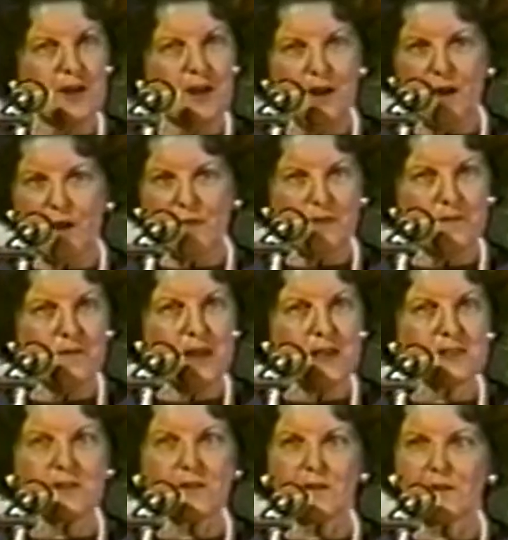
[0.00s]
on the
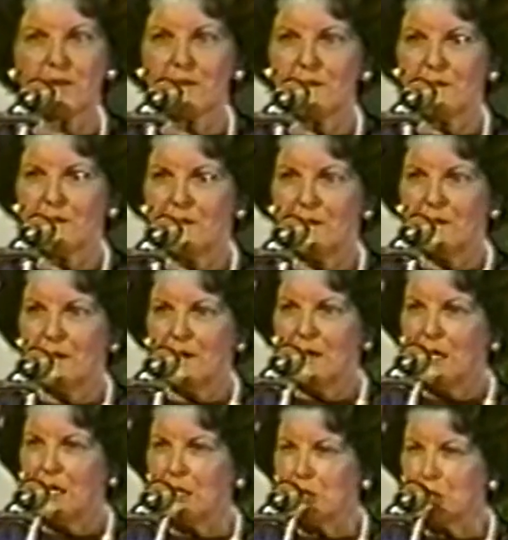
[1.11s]
vessel.
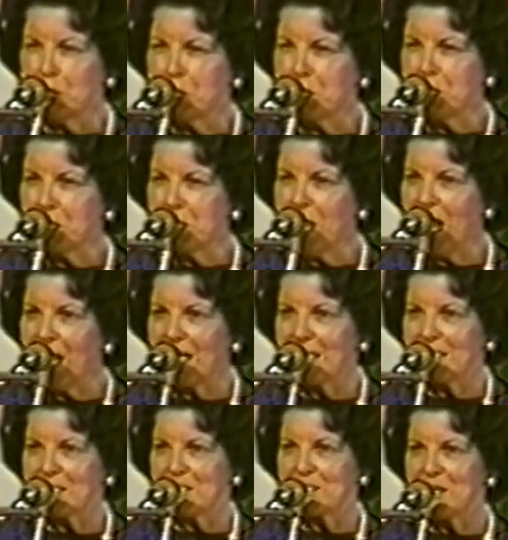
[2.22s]
He's
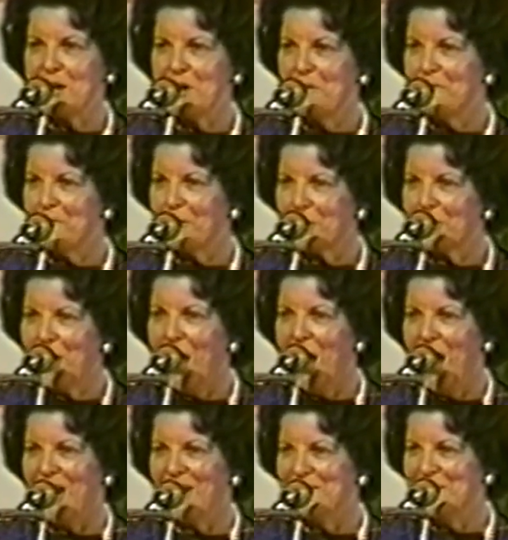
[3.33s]
jealous for
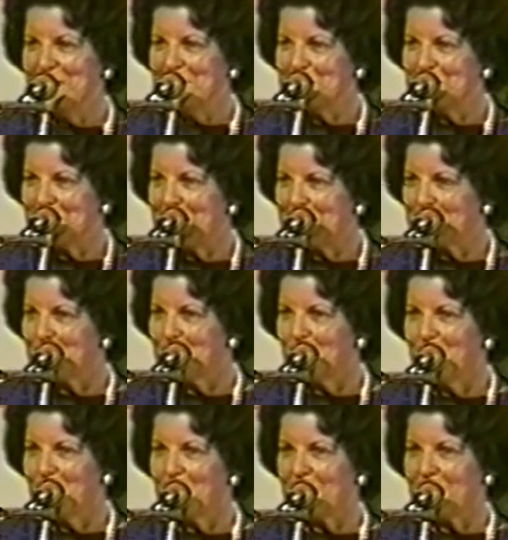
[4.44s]
God to get the
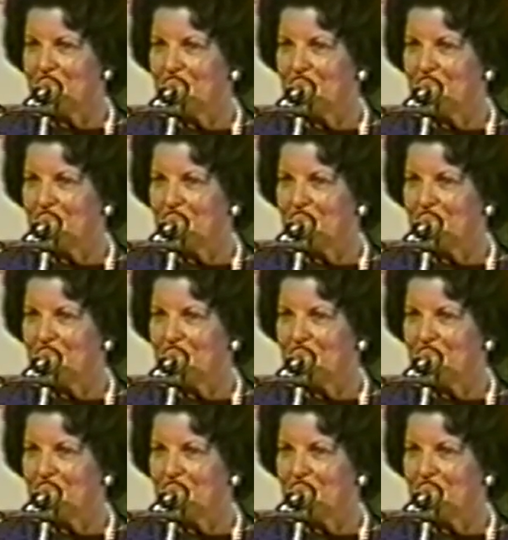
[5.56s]
glory.